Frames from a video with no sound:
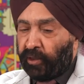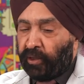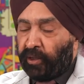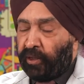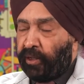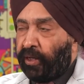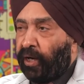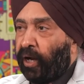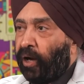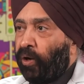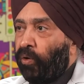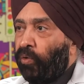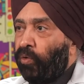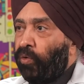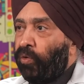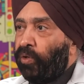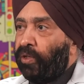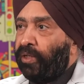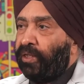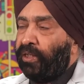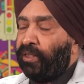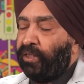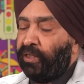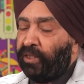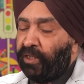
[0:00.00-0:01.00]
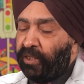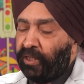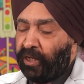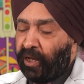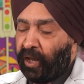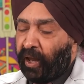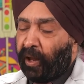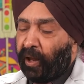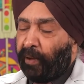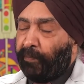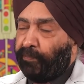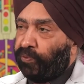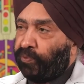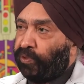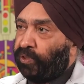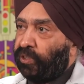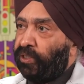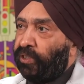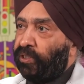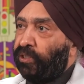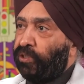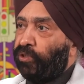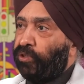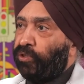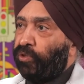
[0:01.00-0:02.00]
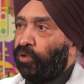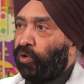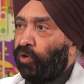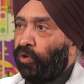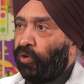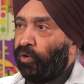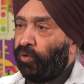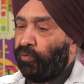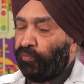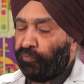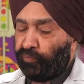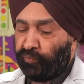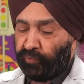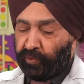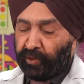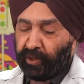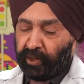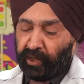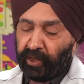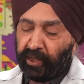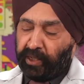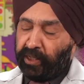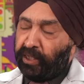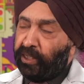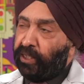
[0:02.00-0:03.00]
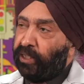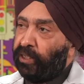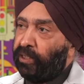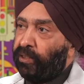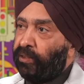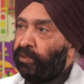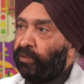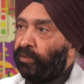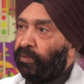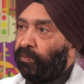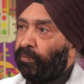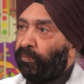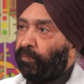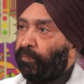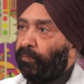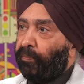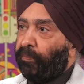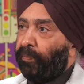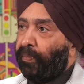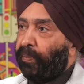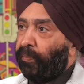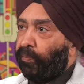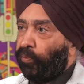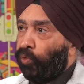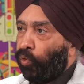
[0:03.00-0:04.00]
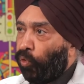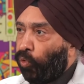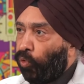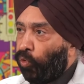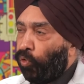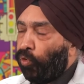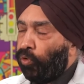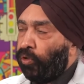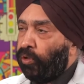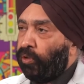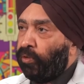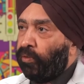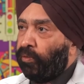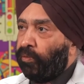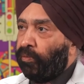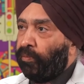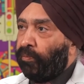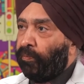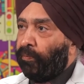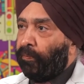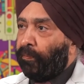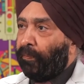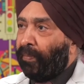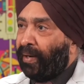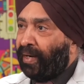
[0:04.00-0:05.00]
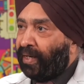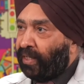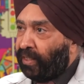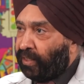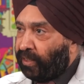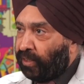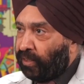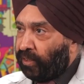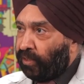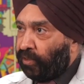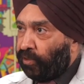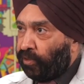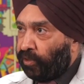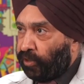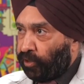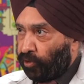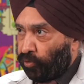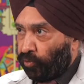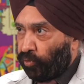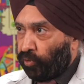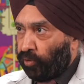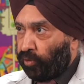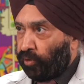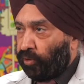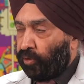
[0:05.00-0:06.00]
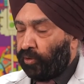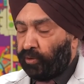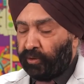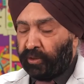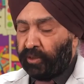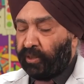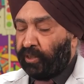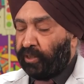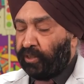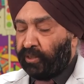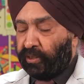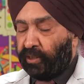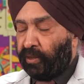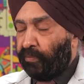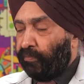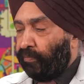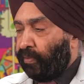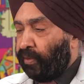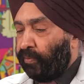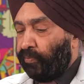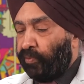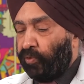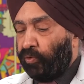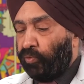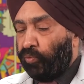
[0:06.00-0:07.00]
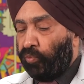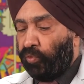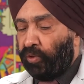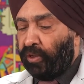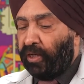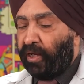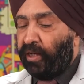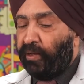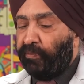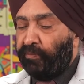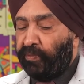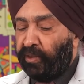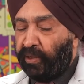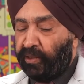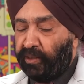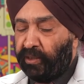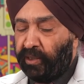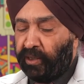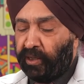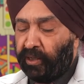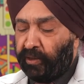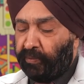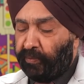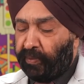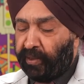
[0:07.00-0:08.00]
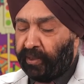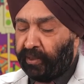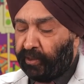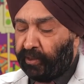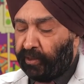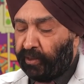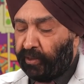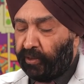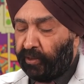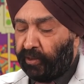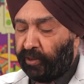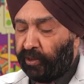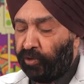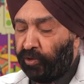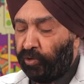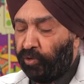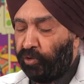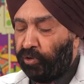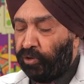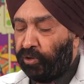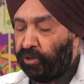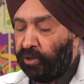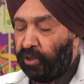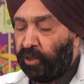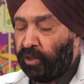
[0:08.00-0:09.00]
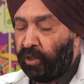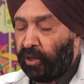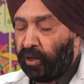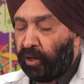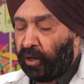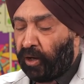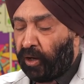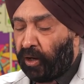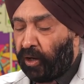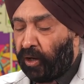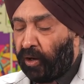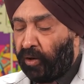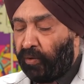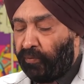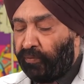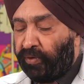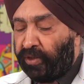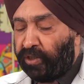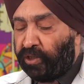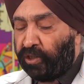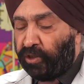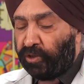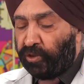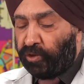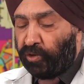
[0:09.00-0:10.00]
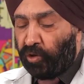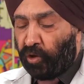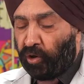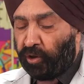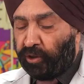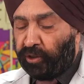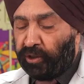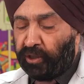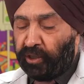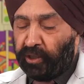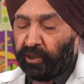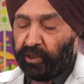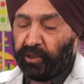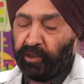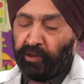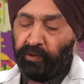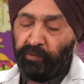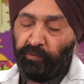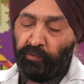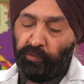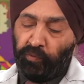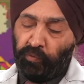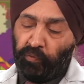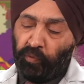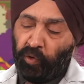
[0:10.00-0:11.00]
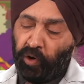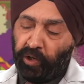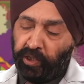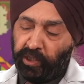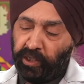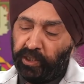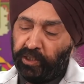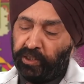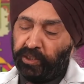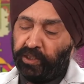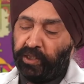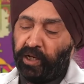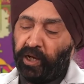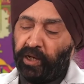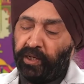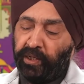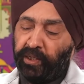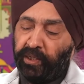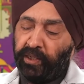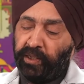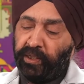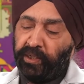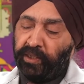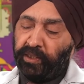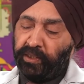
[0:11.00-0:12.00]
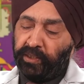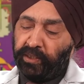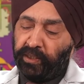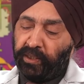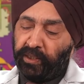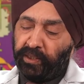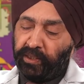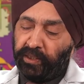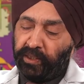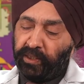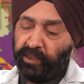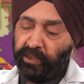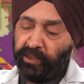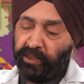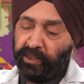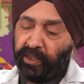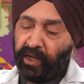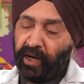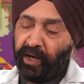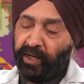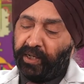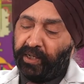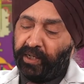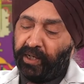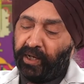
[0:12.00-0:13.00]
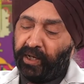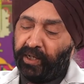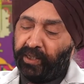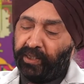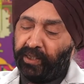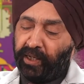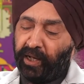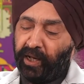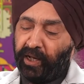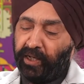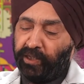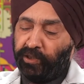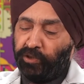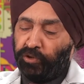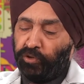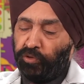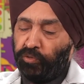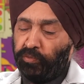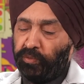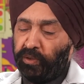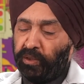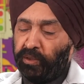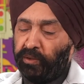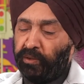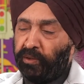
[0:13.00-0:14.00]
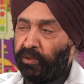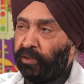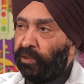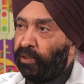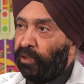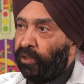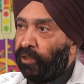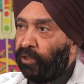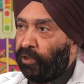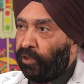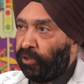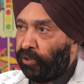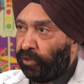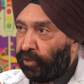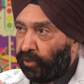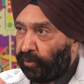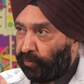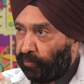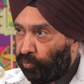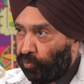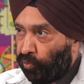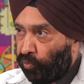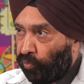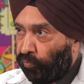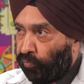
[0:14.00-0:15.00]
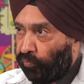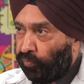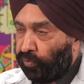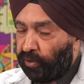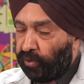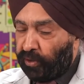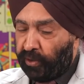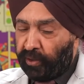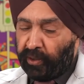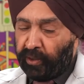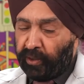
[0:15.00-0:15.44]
Now, in the absence of any known medical cure, there are some people who claim that there are medical cures, which is not there. What is done is that this cataract has to be removed